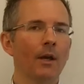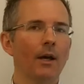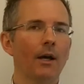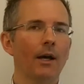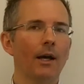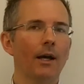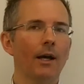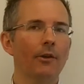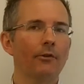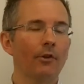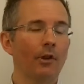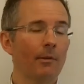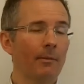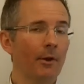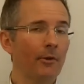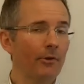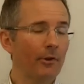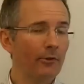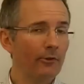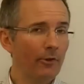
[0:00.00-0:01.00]
It's not the
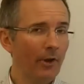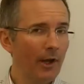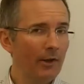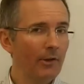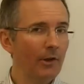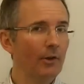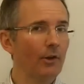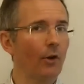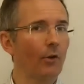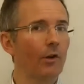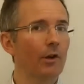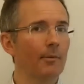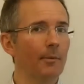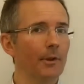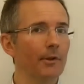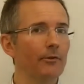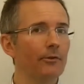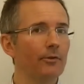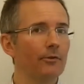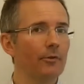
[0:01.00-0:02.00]
most exciting
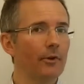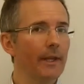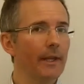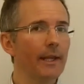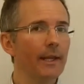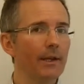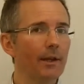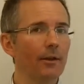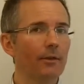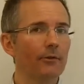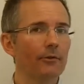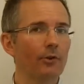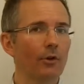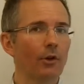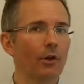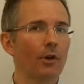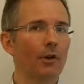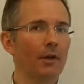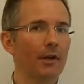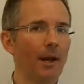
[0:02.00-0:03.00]
document to read. It's
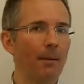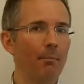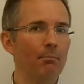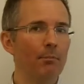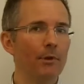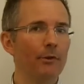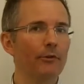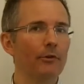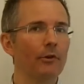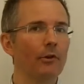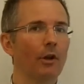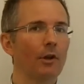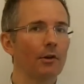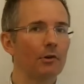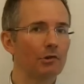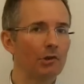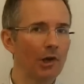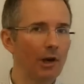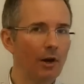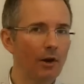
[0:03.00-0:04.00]
got a lot of numbers and a lot
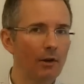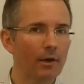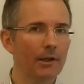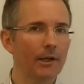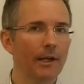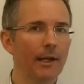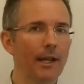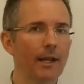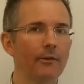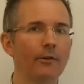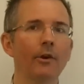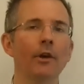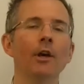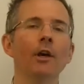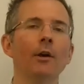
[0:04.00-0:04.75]
of jargon in it.